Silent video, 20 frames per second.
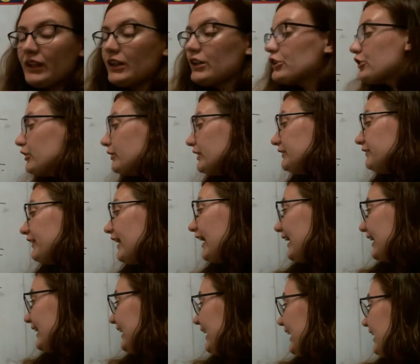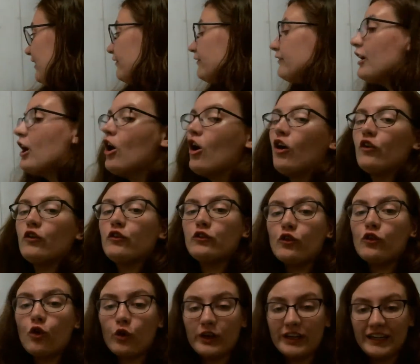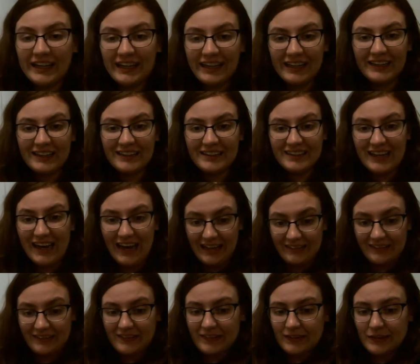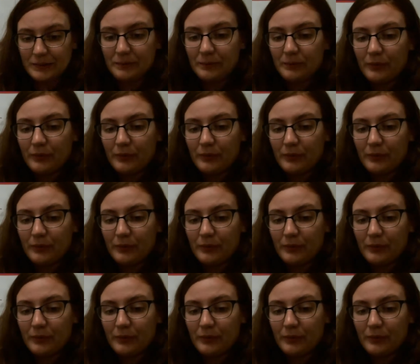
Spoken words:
So if I have 40/10,